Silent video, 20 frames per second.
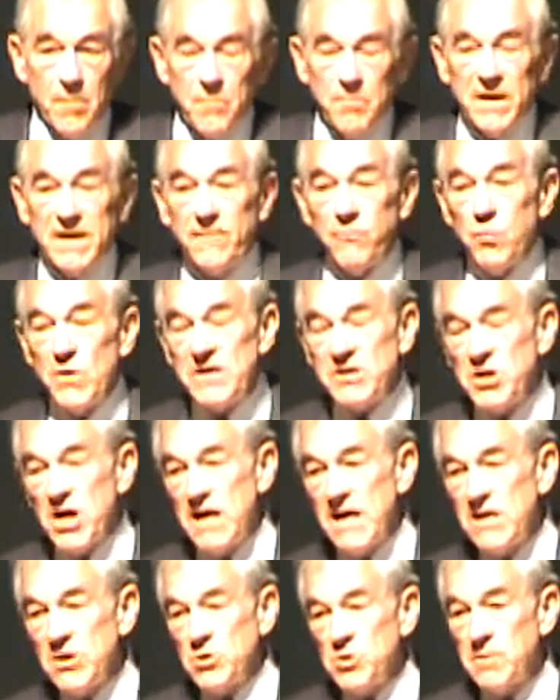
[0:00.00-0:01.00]
But if we
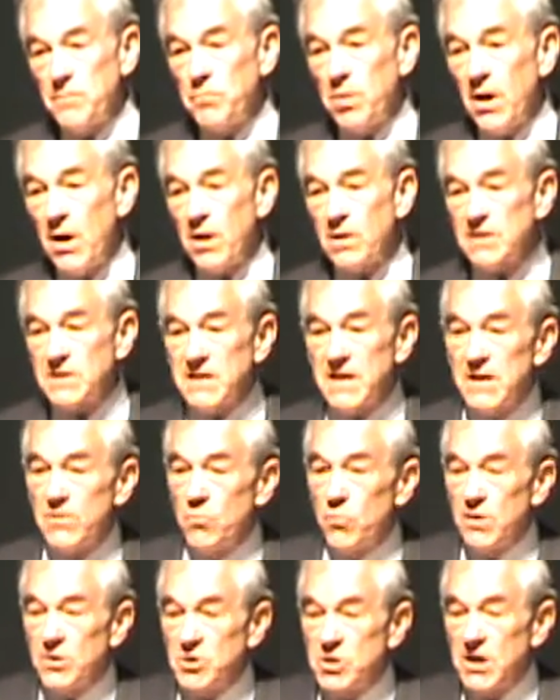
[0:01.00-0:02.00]
change the policy, it
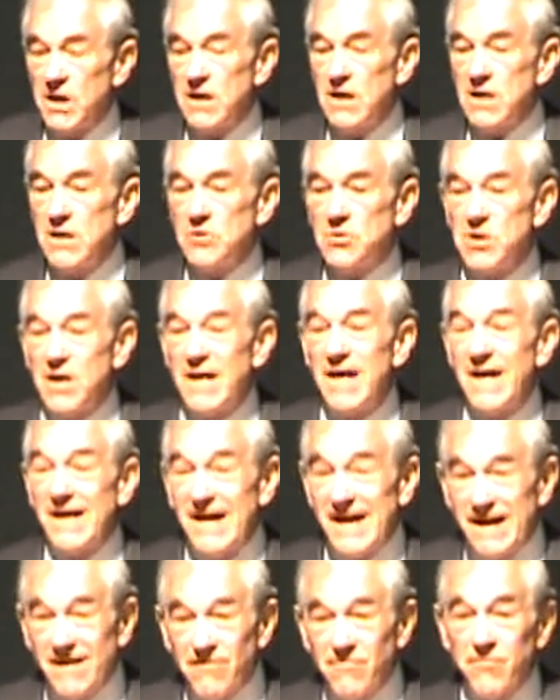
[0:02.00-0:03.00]
would change
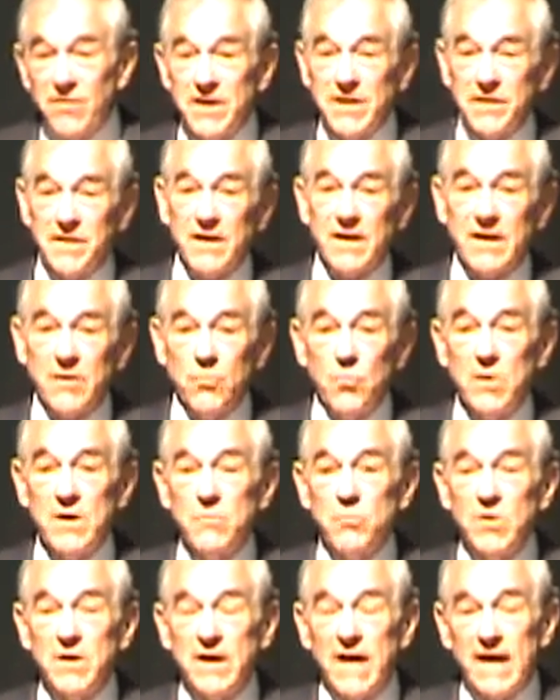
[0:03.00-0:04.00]
everything. We
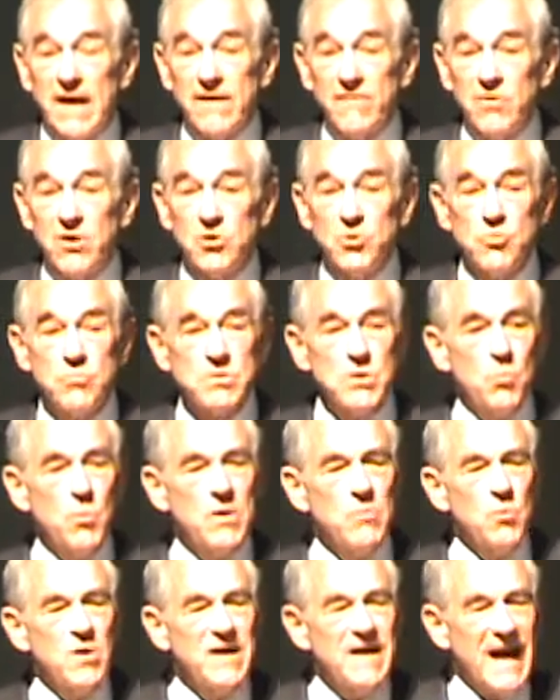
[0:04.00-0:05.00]
would have our troops, so
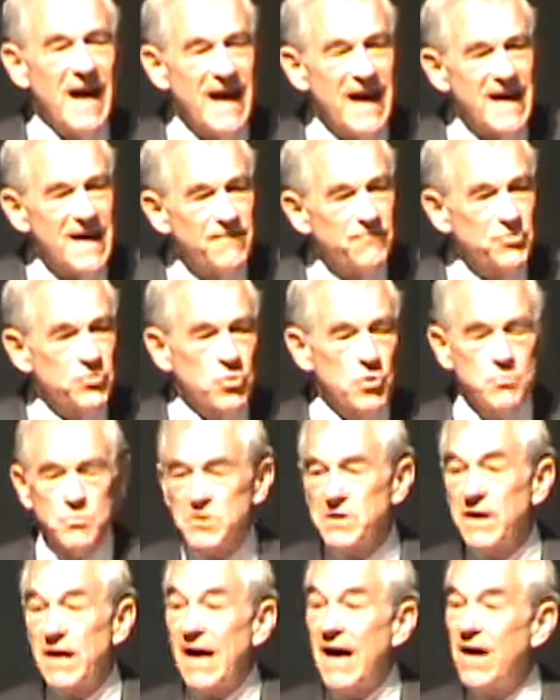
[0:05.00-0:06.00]
we wouldn't have troops
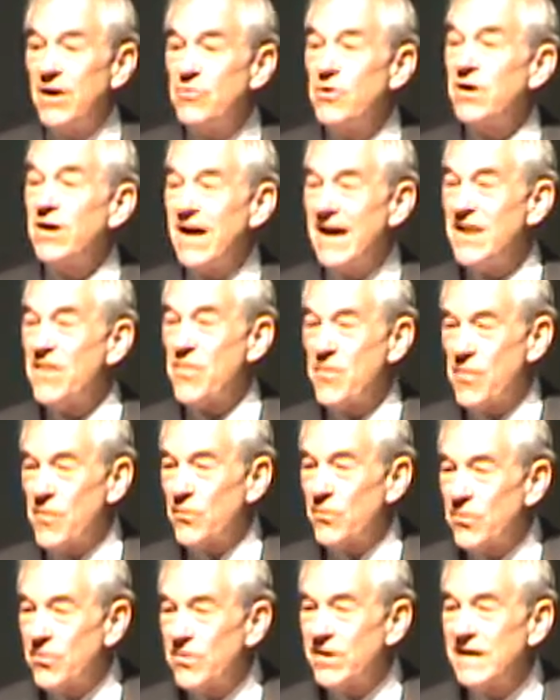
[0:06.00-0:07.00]
in
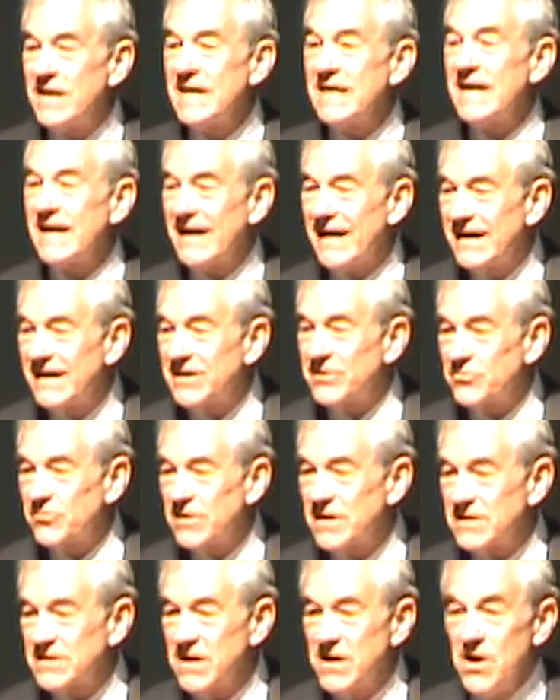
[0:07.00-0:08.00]
130
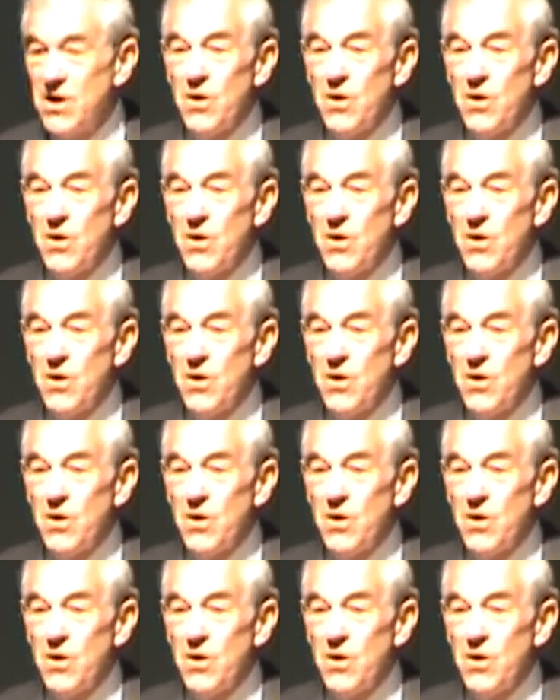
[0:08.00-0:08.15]
countries.